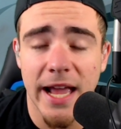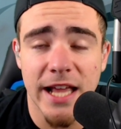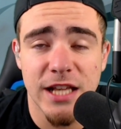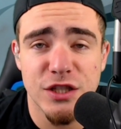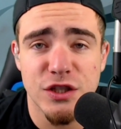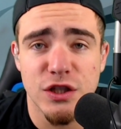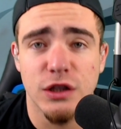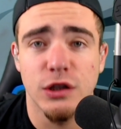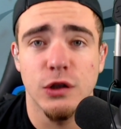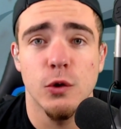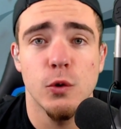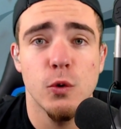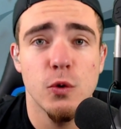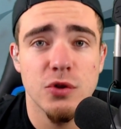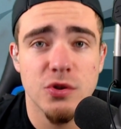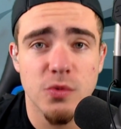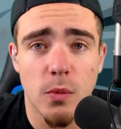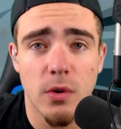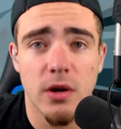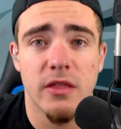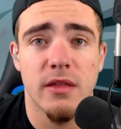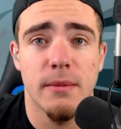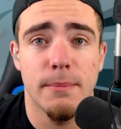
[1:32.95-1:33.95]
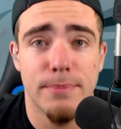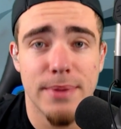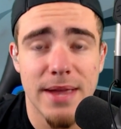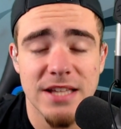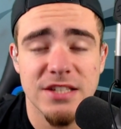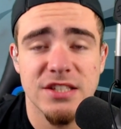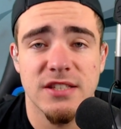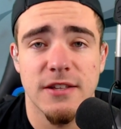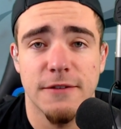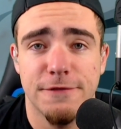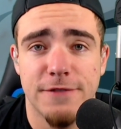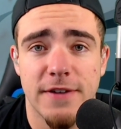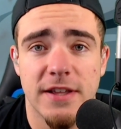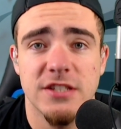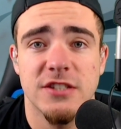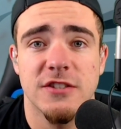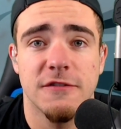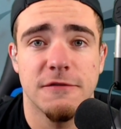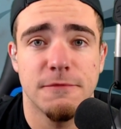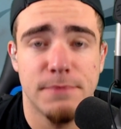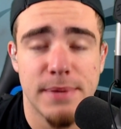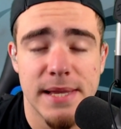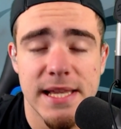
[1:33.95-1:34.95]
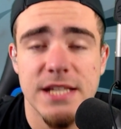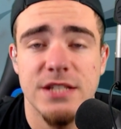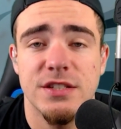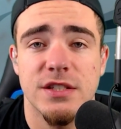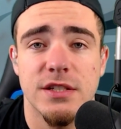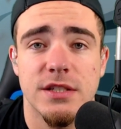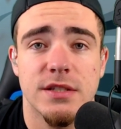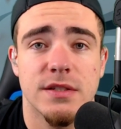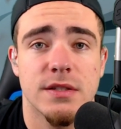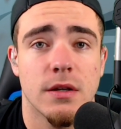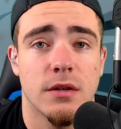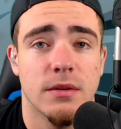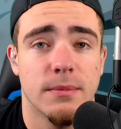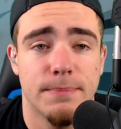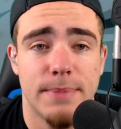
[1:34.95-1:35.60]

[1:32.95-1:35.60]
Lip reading: And to lose one of the best defensive pieces,